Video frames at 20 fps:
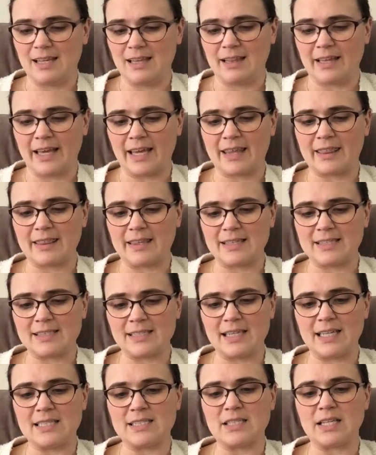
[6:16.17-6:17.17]
Like this,
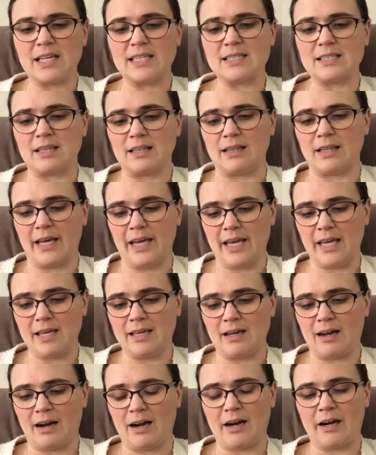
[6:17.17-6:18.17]
it's a light
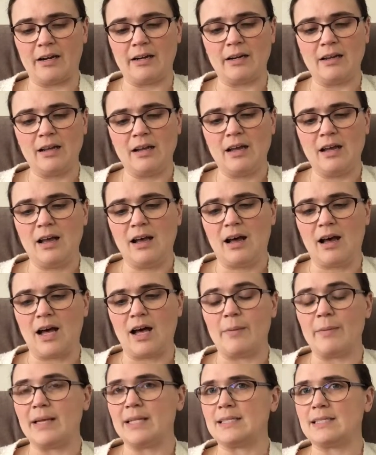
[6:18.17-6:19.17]
yarn.
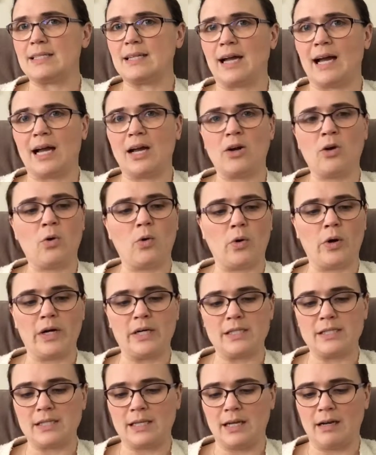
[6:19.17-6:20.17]
It's not
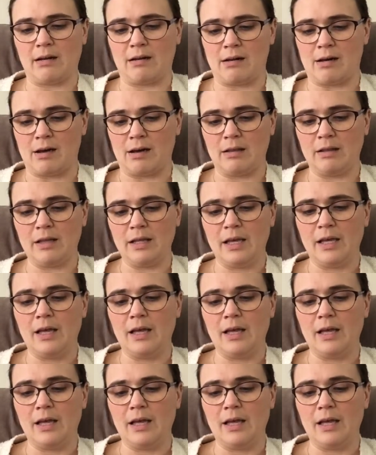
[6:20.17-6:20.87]
coarse at all.